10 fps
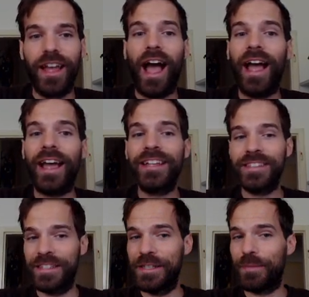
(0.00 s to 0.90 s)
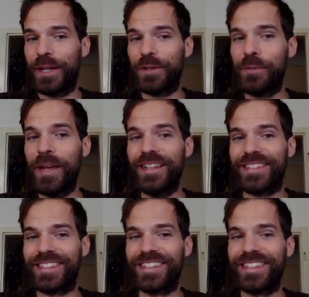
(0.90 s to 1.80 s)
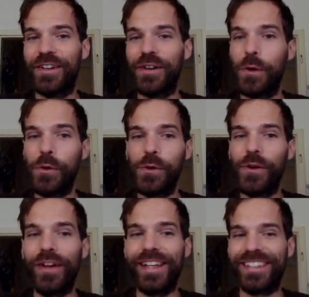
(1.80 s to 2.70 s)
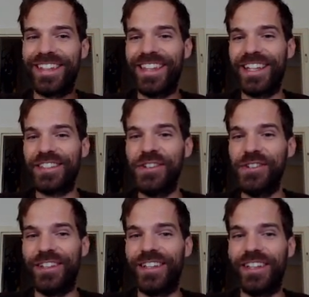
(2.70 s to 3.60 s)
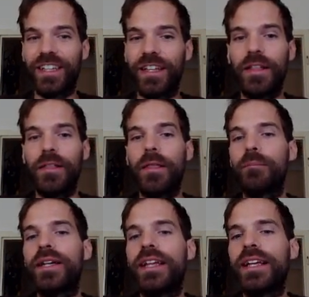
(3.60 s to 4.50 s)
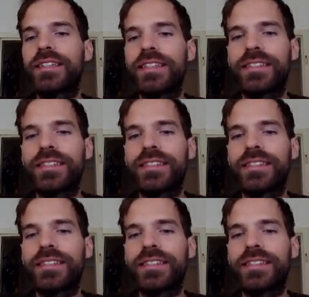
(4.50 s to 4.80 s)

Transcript: I can see my domains. Isn't that cool? But it's, it's